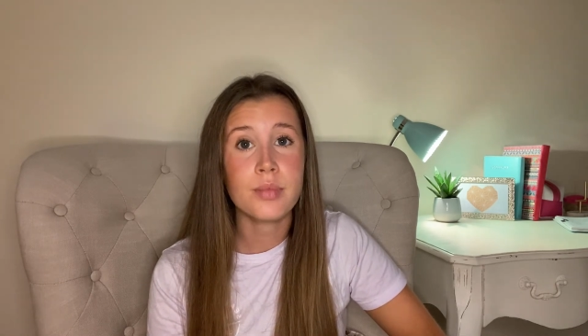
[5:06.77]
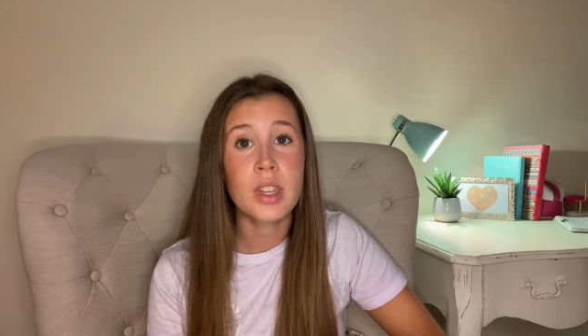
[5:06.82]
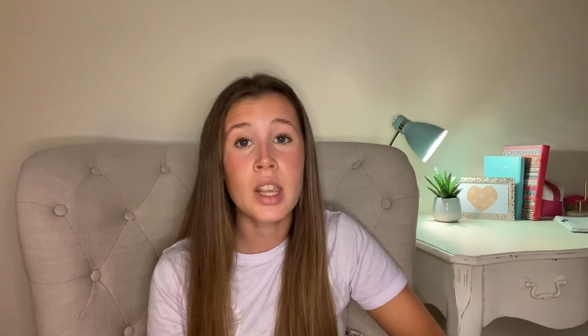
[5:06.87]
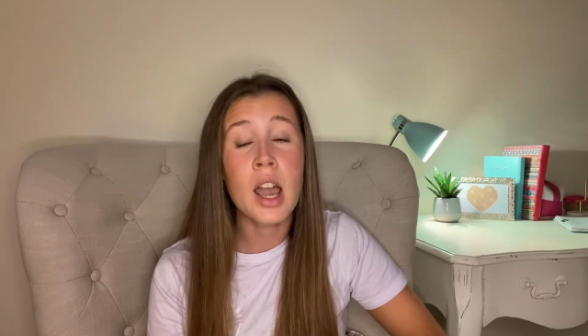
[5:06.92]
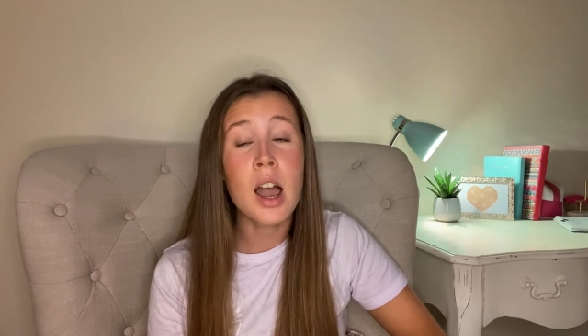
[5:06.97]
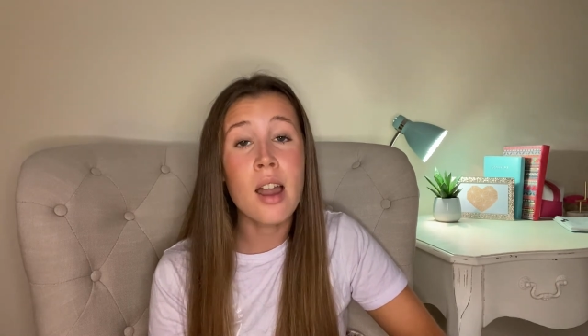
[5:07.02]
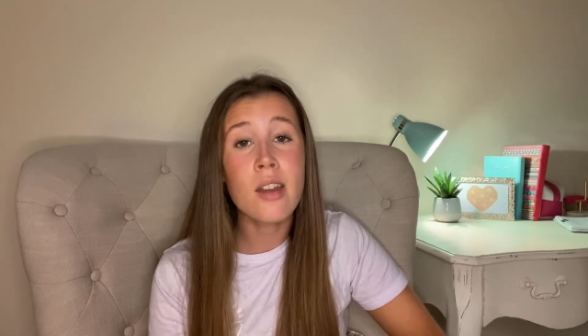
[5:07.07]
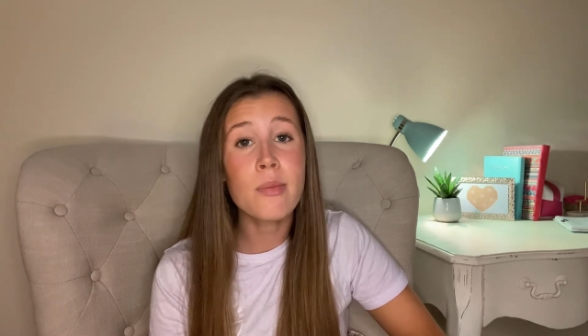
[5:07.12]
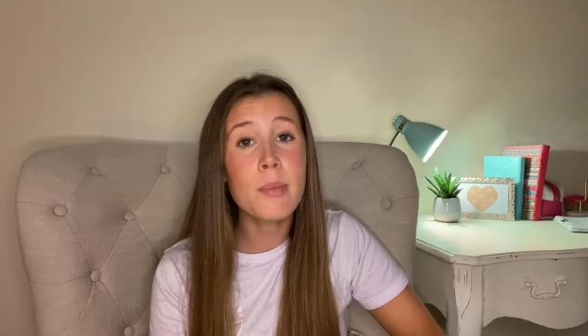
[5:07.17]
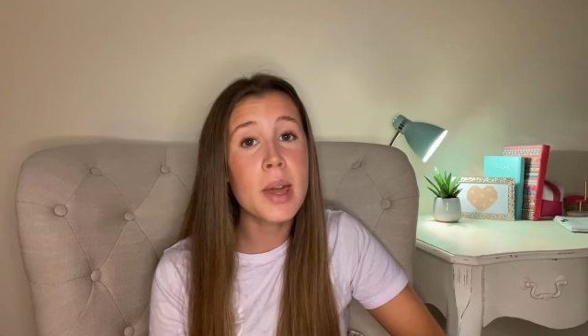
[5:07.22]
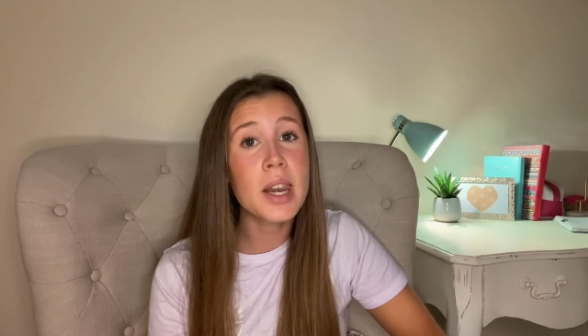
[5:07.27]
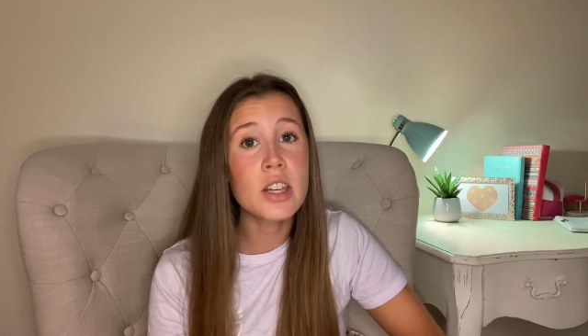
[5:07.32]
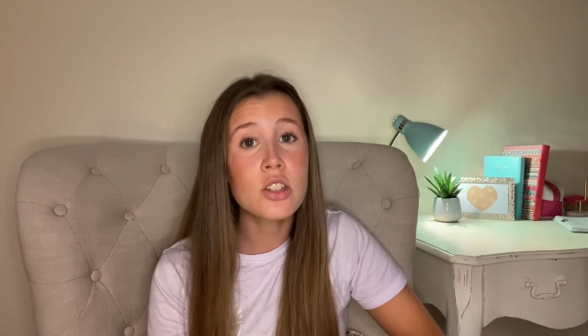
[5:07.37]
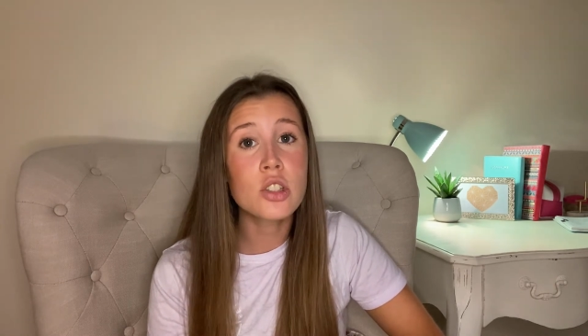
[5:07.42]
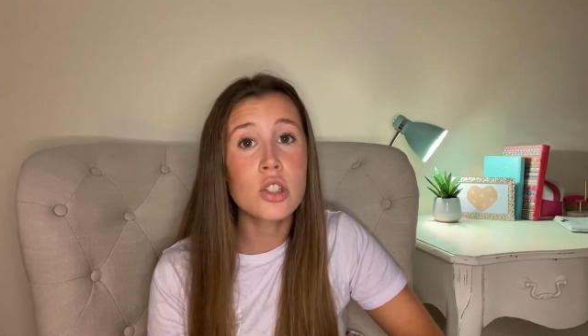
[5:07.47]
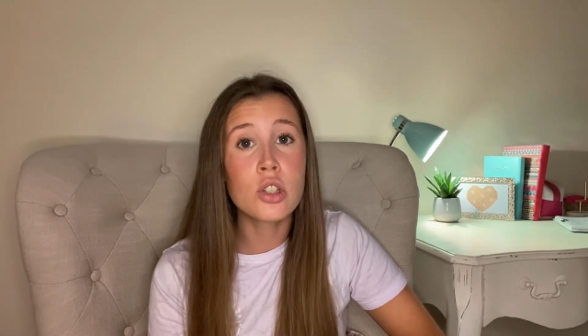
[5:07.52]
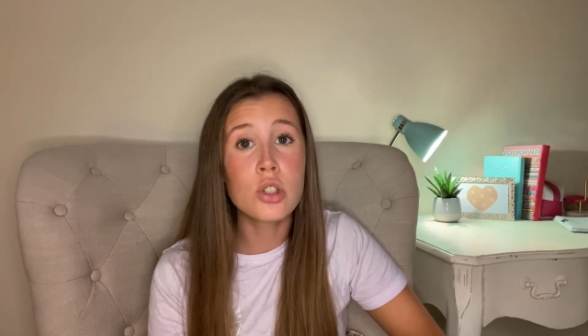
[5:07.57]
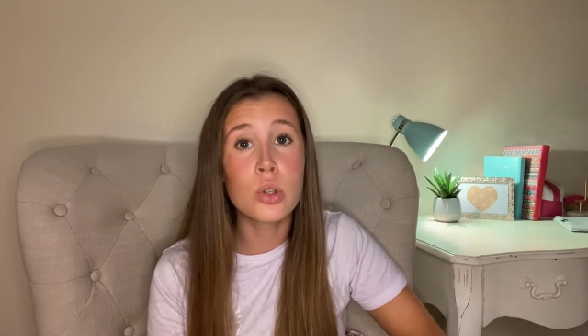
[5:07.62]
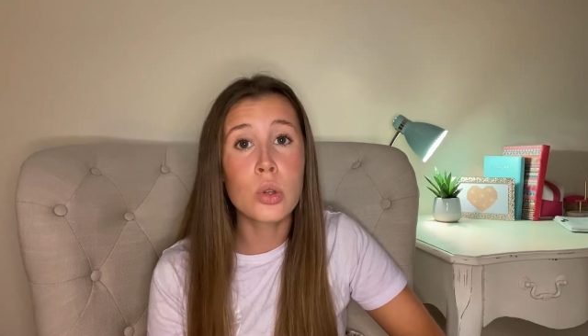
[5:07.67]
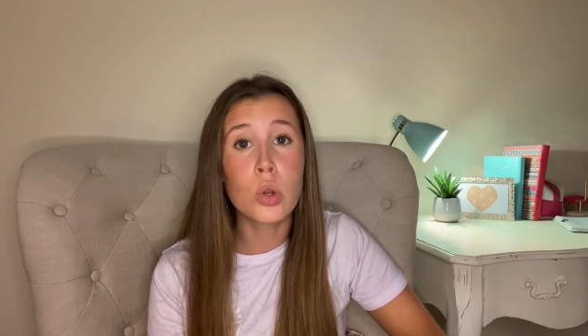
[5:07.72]
I've managed to
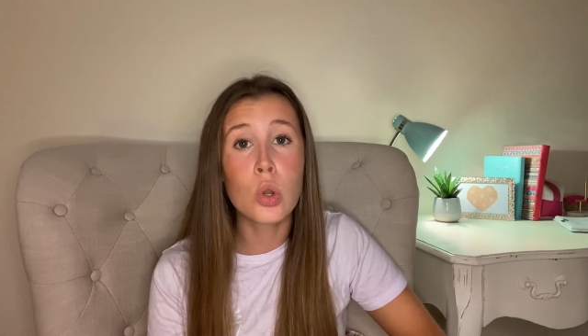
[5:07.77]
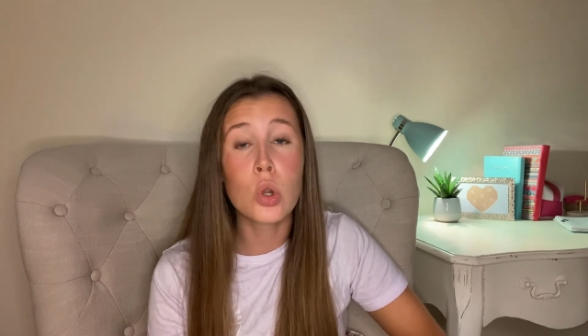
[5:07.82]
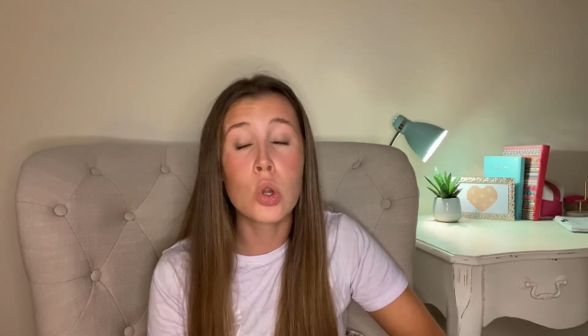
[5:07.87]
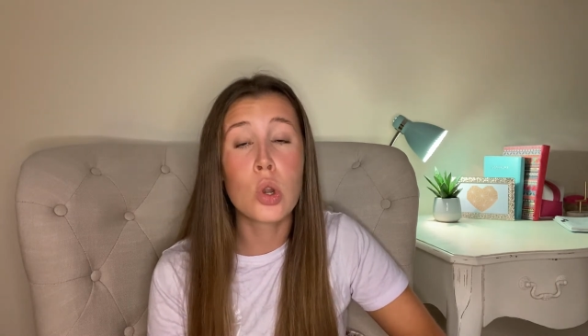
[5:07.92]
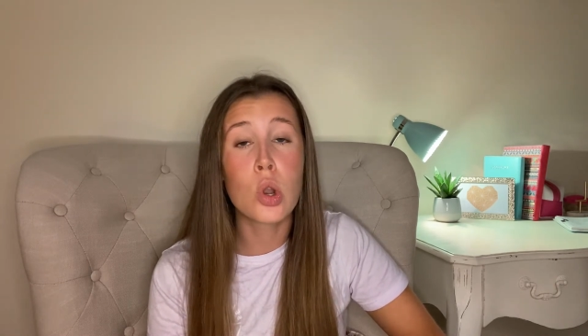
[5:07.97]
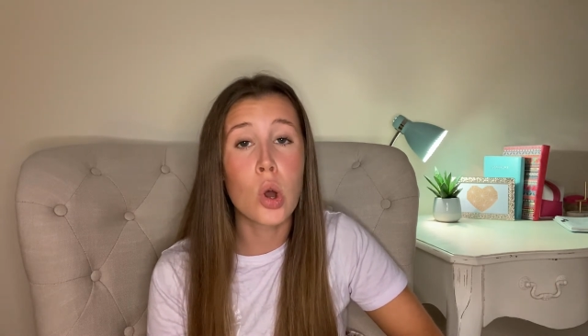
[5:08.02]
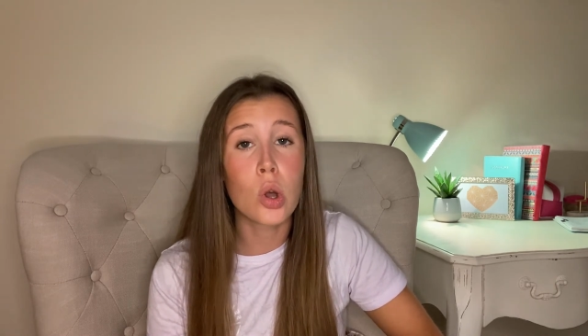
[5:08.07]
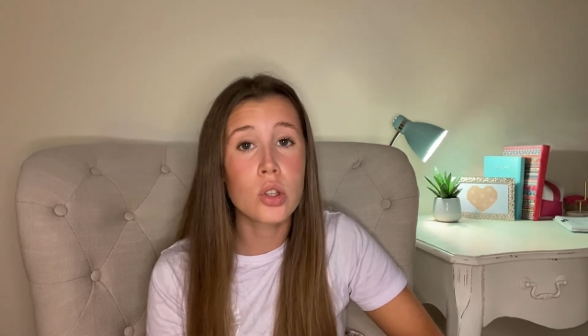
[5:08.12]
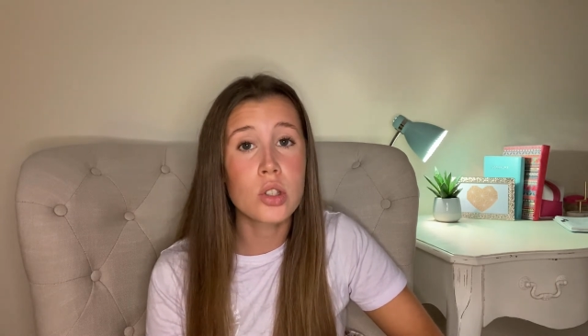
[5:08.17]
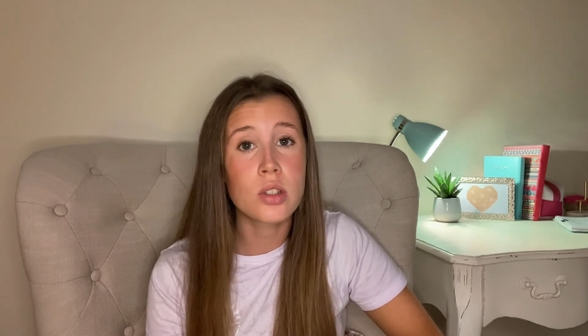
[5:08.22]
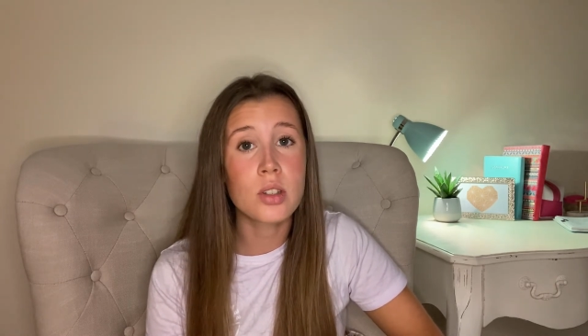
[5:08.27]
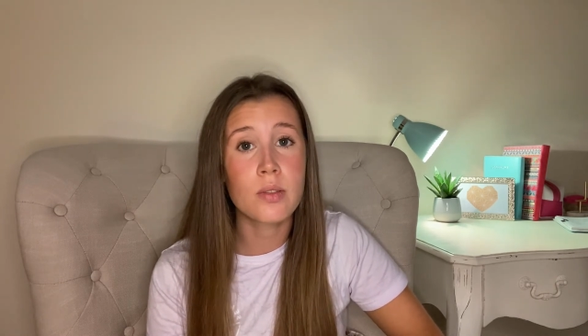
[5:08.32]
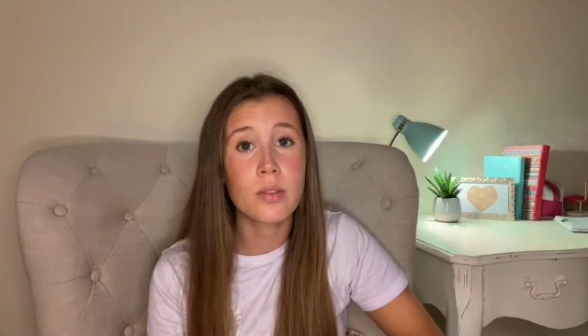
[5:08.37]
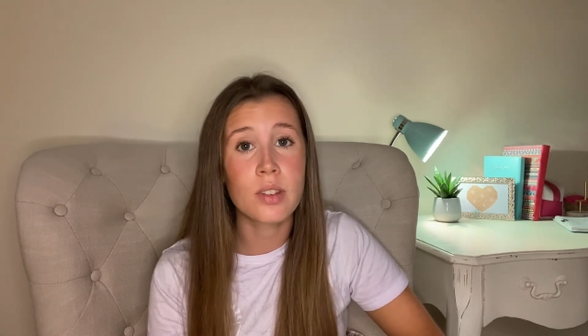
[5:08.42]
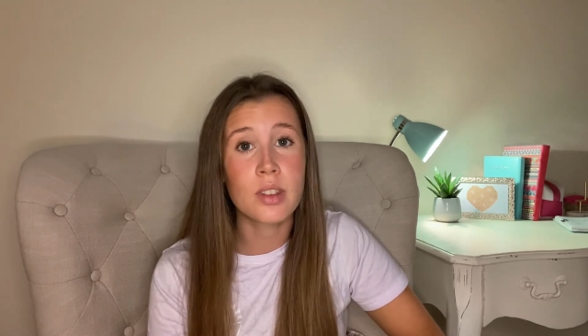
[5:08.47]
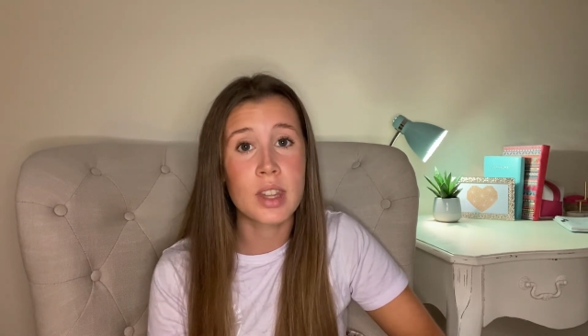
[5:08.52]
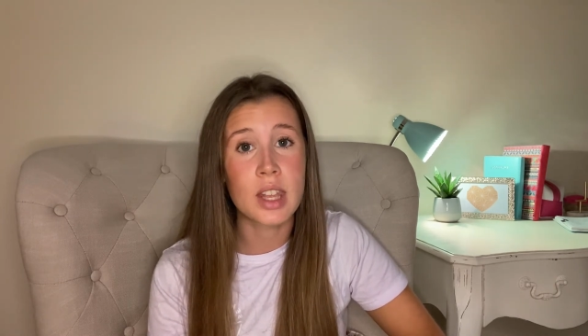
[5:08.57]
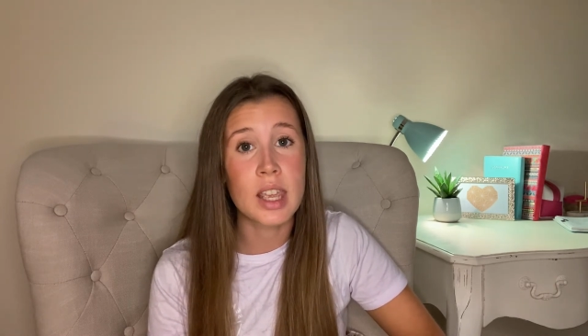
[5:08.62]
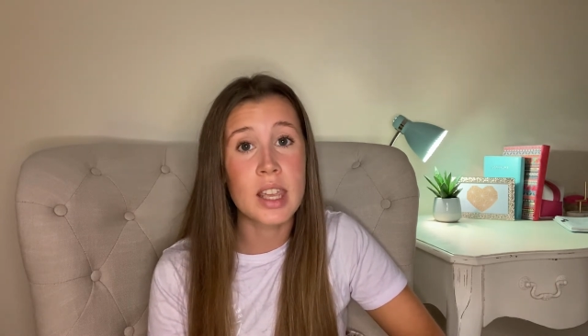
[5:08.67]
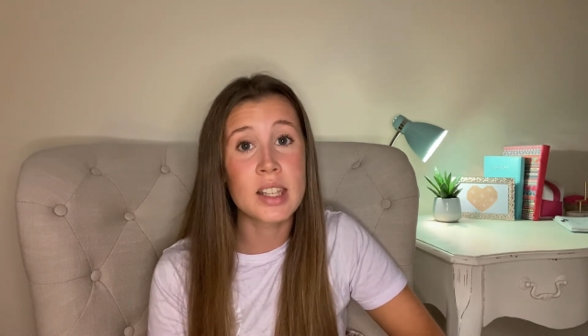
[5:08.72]
do lots of
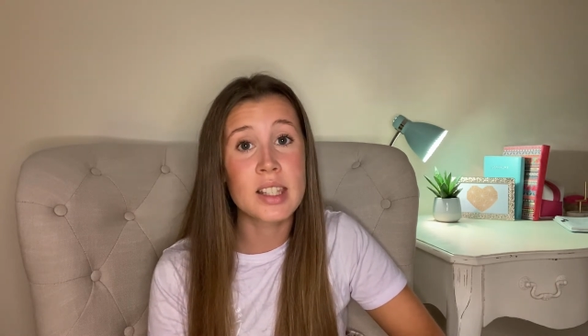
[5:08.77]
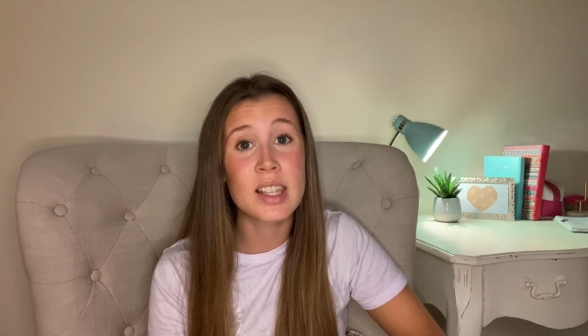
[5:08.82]
different things